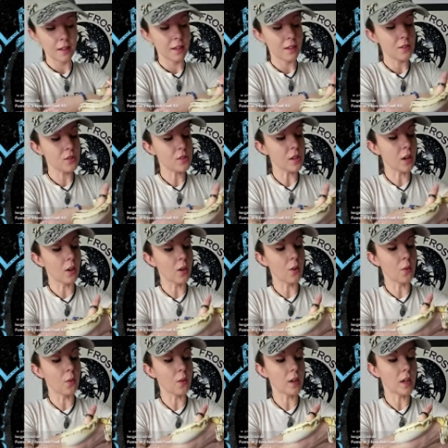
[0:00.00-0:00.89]

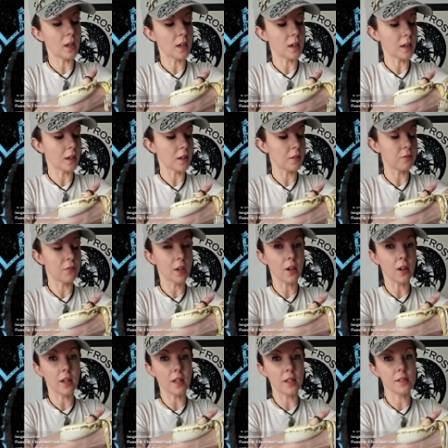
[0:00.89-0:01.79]
So,
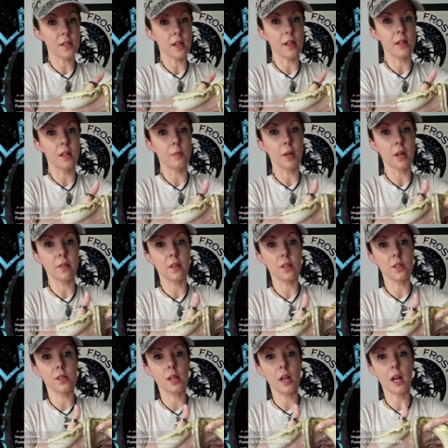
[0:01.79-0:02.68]
very excited about
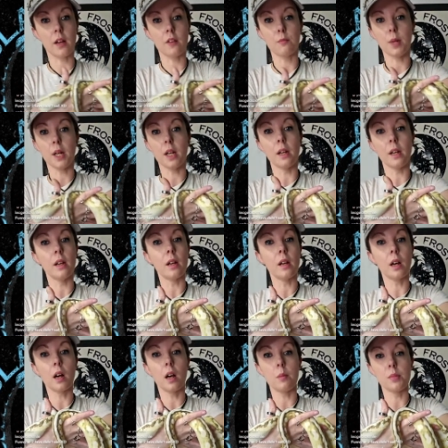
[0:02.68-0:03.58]
this. I have been
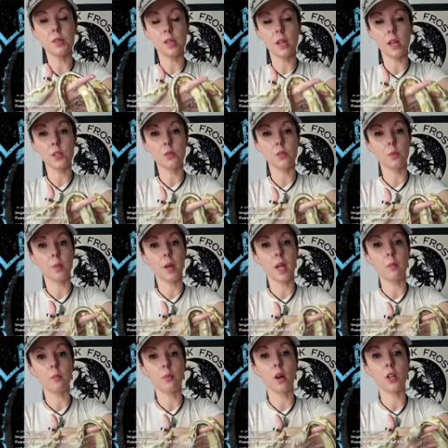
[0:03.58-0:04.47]
obsessed with the
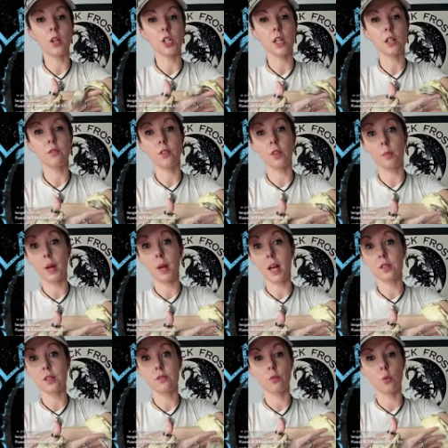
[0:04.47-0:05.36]
paint project for the
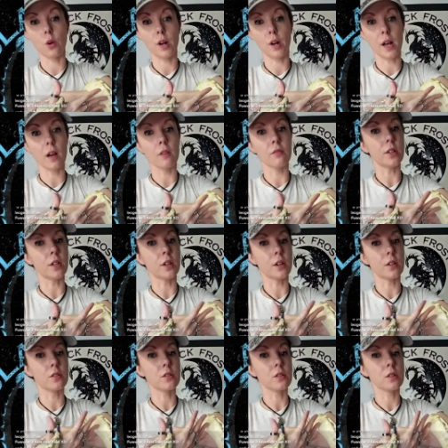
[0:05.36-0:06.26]
past 4.5
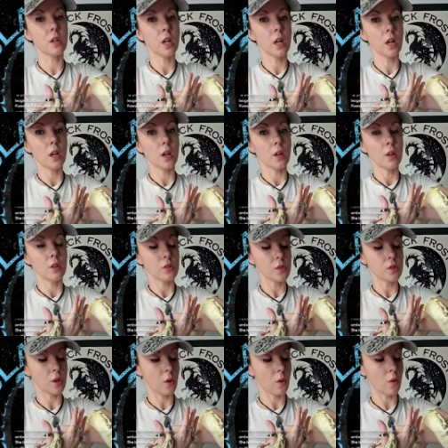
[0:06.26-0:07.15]
years.
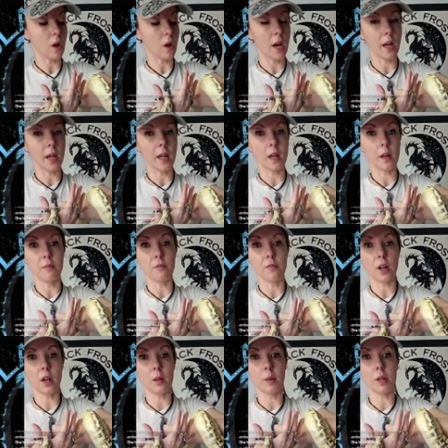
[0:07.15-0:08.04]
So I am
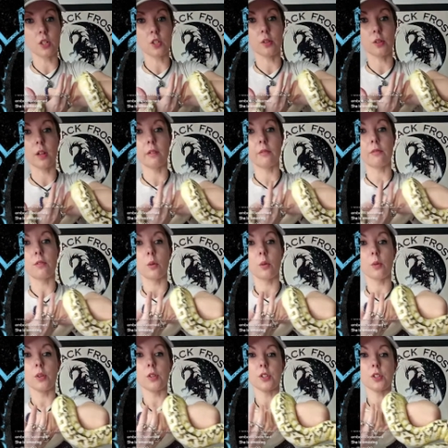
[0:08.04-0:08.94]
very much looking
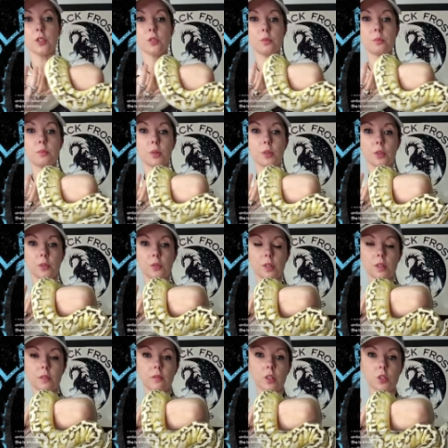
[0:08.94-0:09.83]
forward to
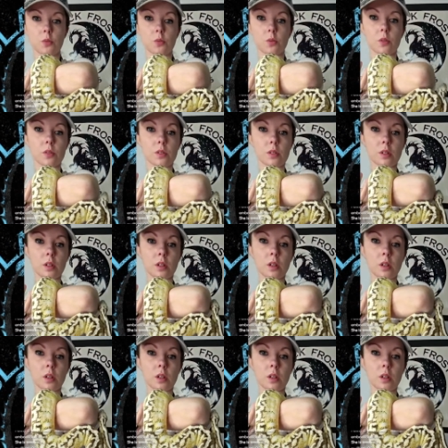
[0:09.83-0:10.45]
producing visuals.